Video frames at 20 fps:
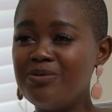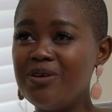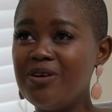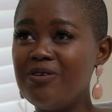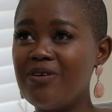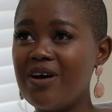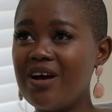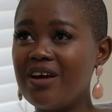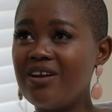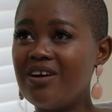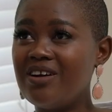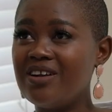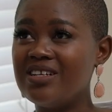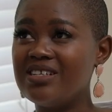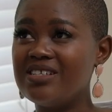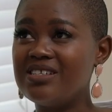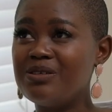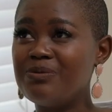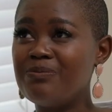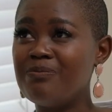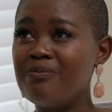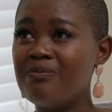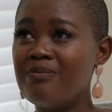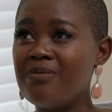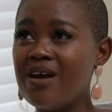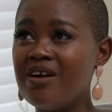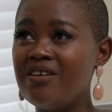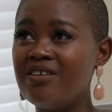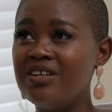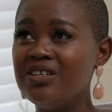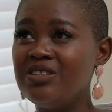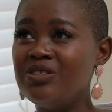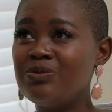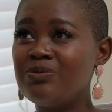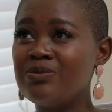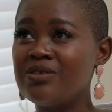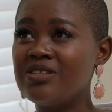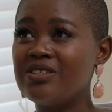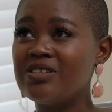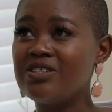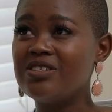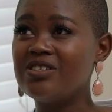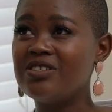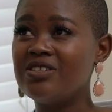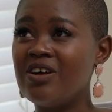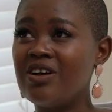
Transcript: To be quite honest, marriage was